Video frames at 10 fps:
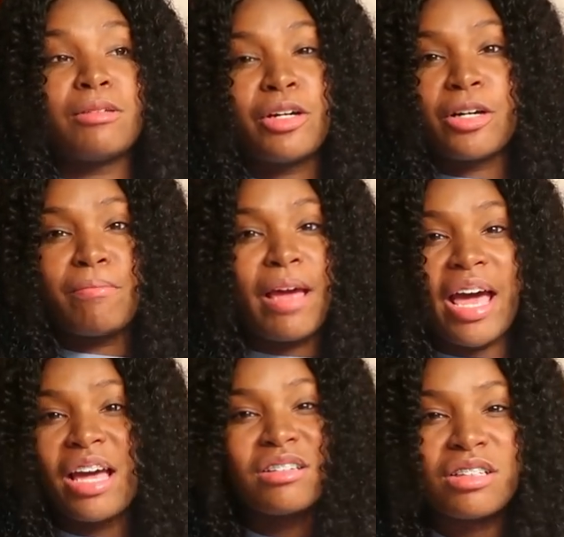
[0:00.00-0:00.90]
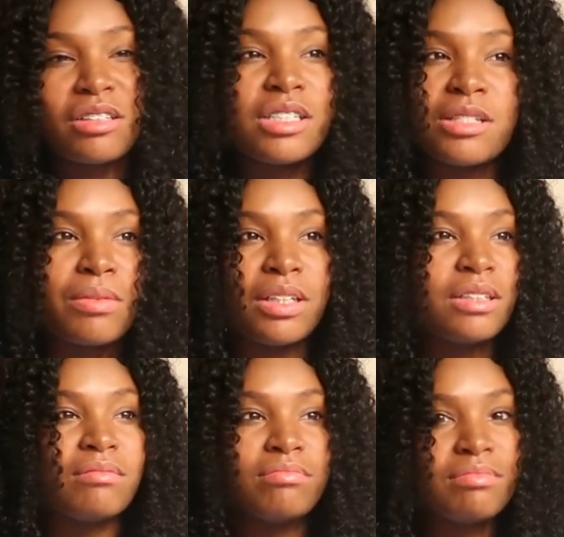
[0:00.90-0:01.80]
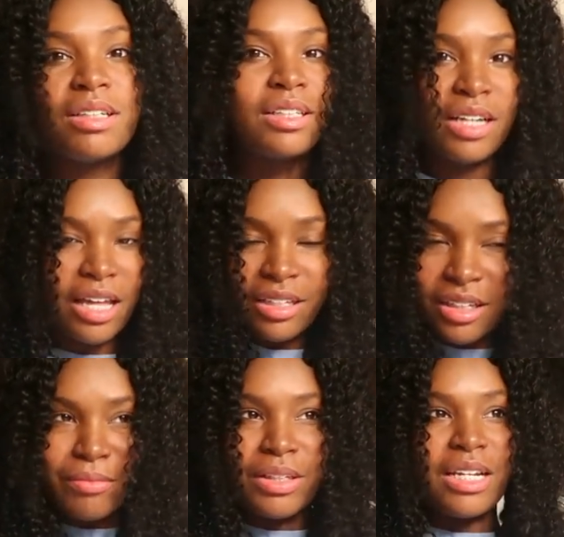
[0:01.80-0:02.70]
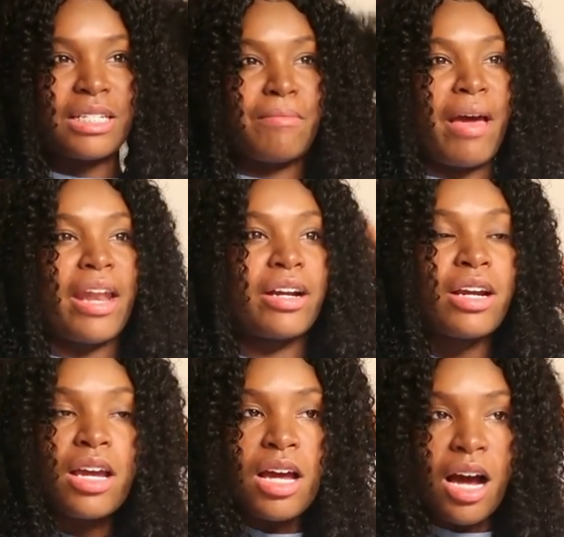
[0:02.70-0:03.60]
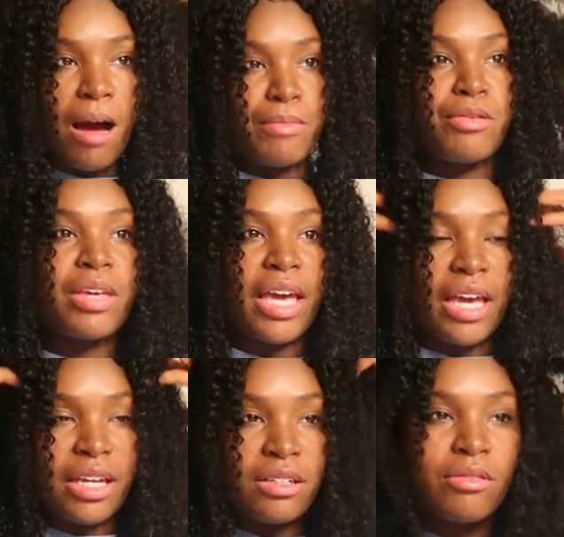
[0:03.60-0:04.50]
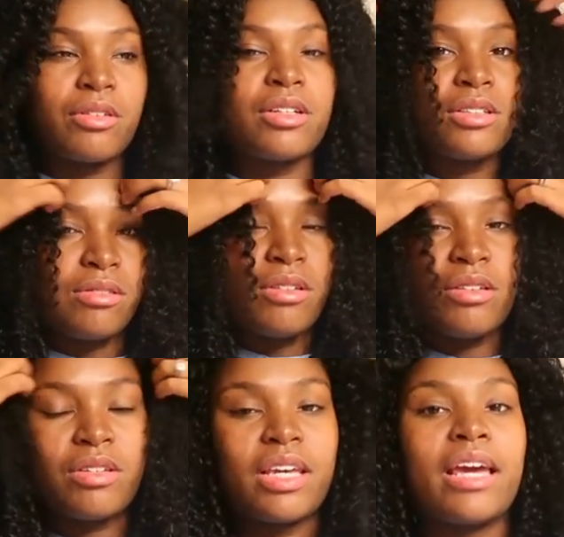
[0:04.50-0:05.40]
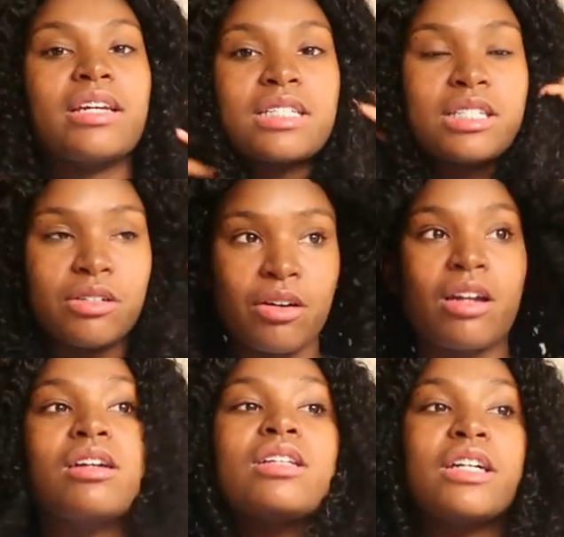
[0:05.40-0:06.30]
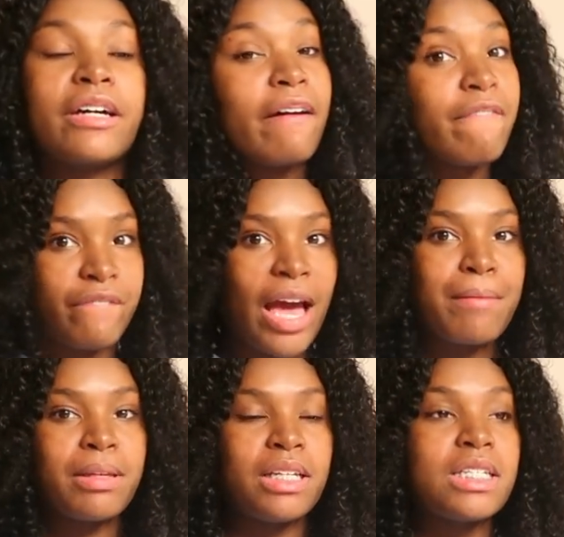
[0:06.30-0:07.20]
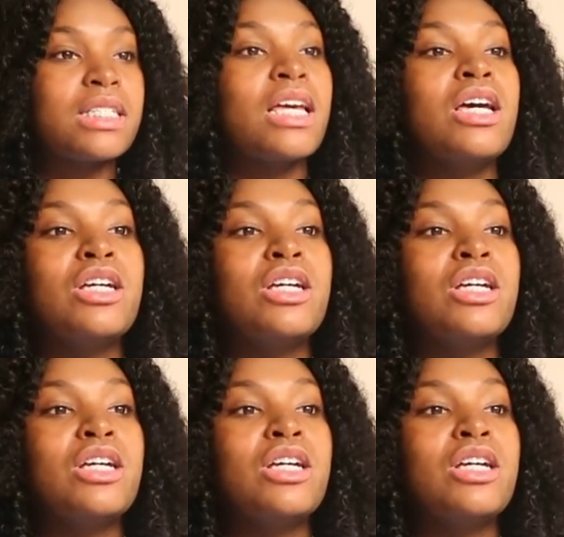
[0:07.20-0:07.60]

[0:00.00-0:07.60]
Good or bad, you know, it's really nothing. It really doesn't matter. You can, or, you know, you can't. It's still going to look fabulous.